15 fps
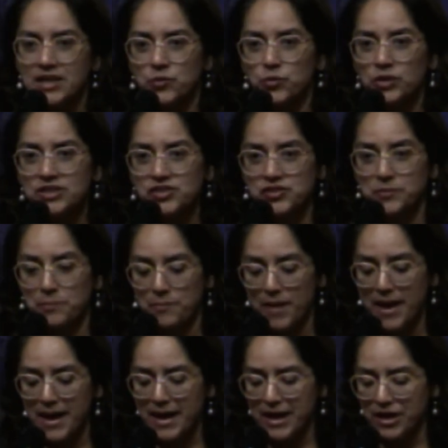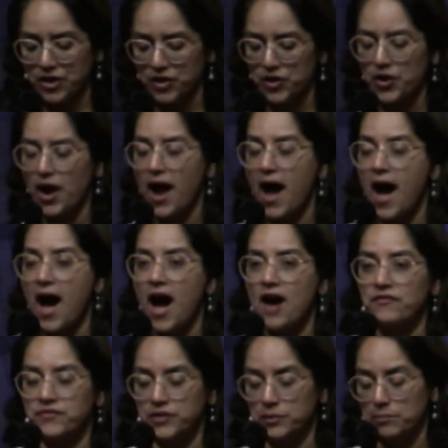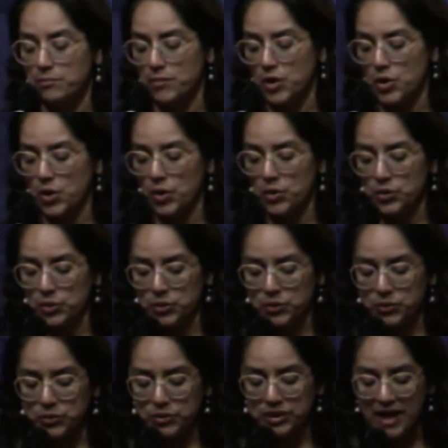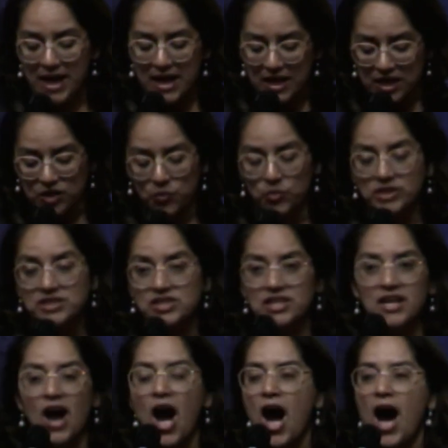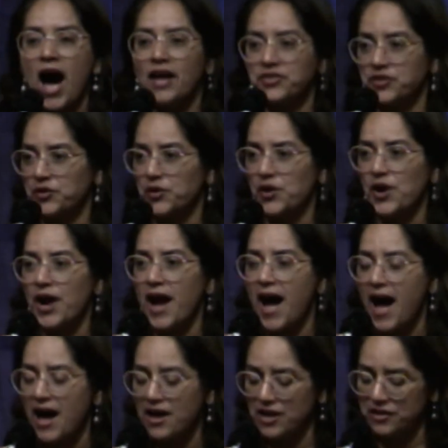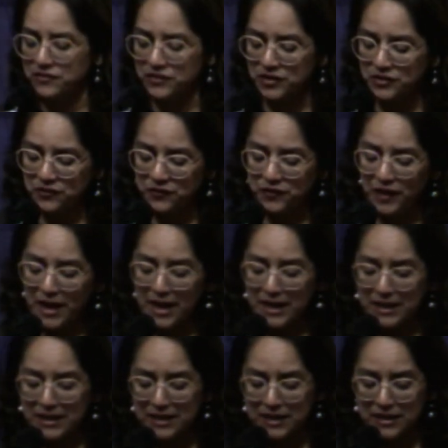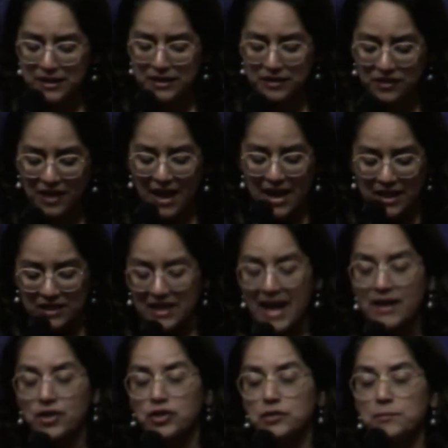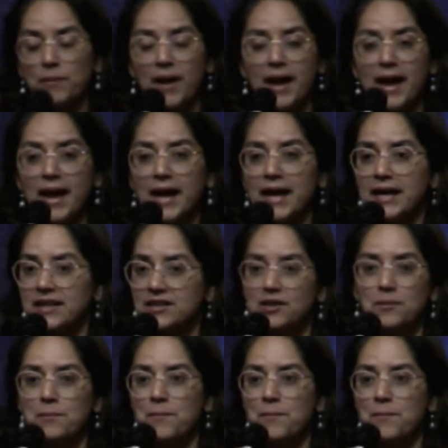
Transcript: he was the maker of the moon. He was the author of the faith that could make the